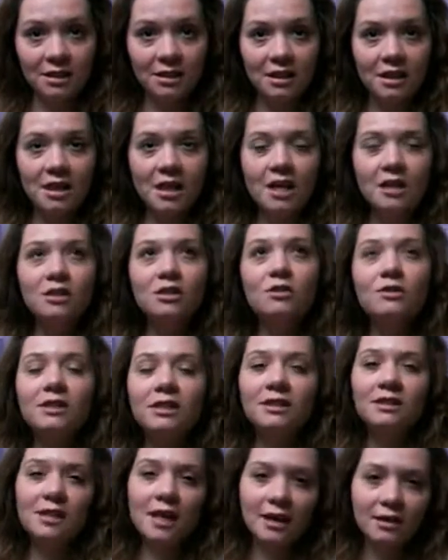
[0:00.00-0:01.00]
Okay. So
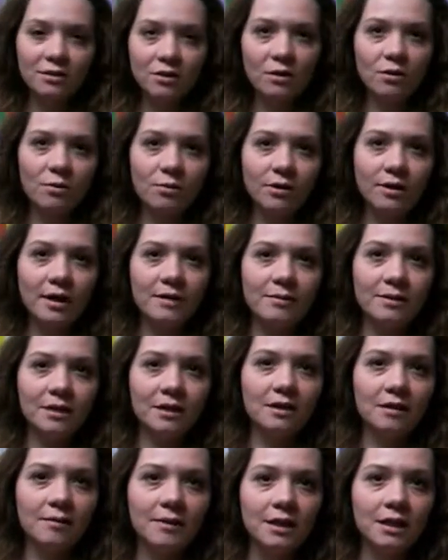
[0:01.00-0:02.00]
since October I've been
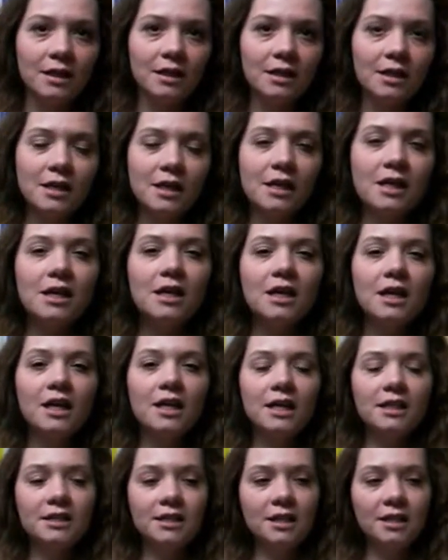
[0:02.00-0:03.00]
coming. Okay.
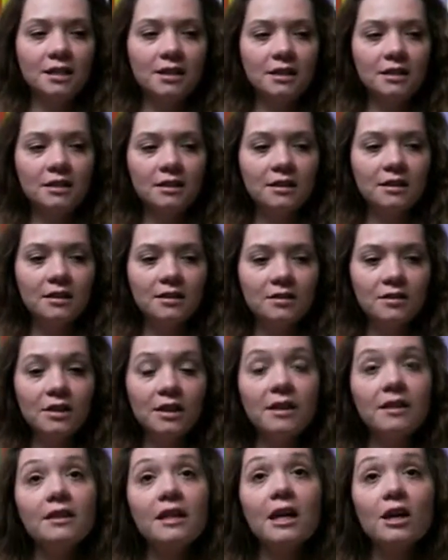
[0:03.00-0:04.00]
And I did,
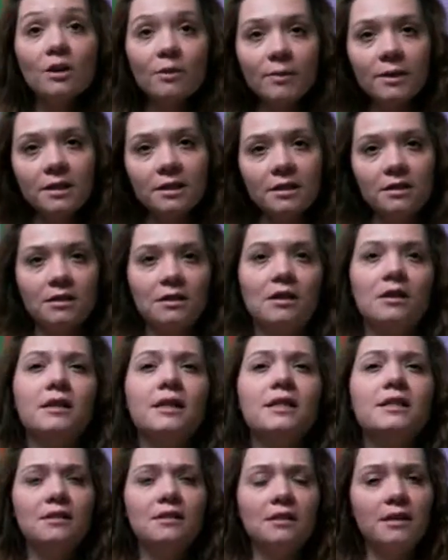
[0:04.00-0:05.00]
the therapies are done.
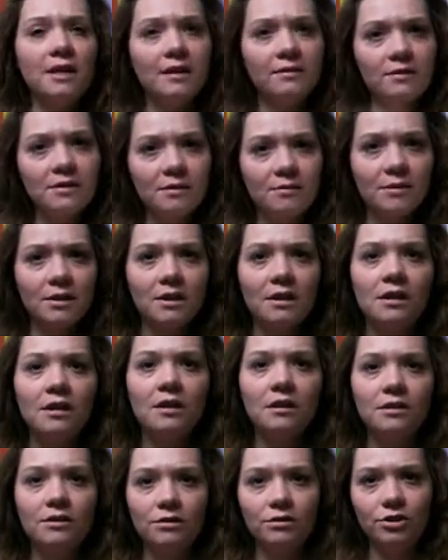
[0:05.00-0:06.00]
still have some of the
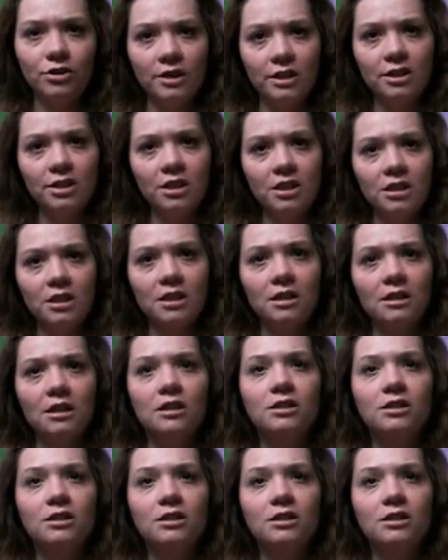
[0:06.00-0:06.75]
nutrition right.